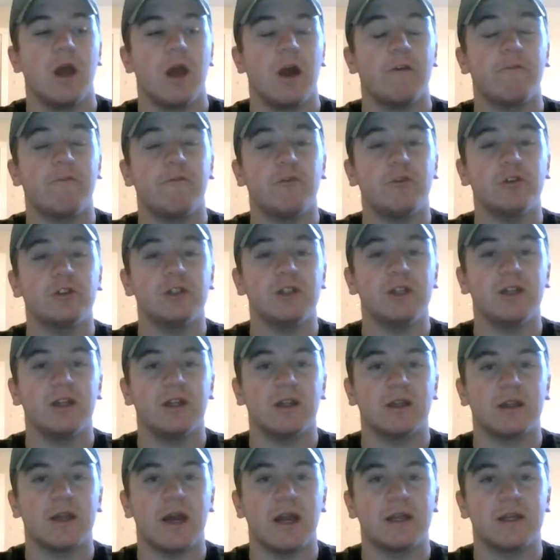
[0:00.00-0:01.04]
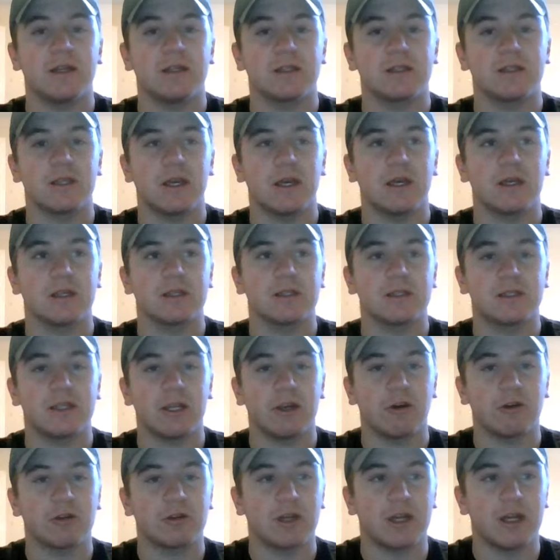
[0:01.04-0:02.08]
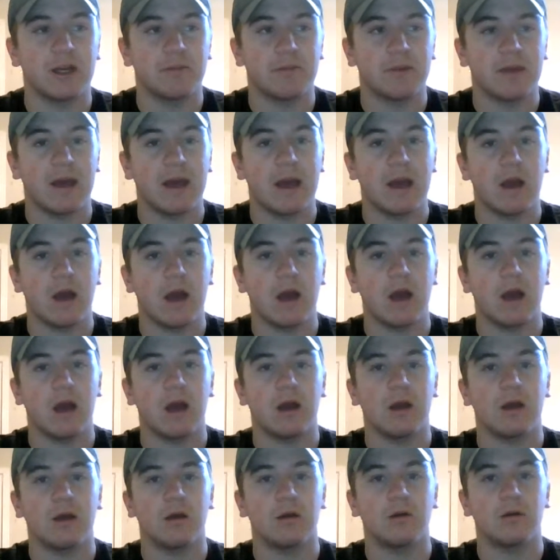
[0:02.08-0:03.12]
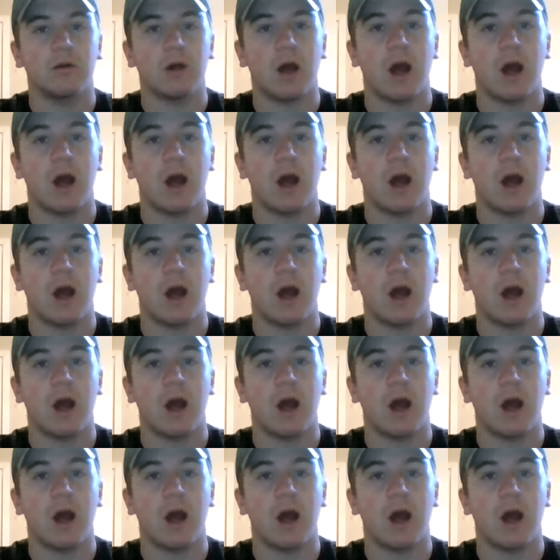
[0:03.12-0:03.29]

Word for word: Unfortunately, that is a stereotype that uh,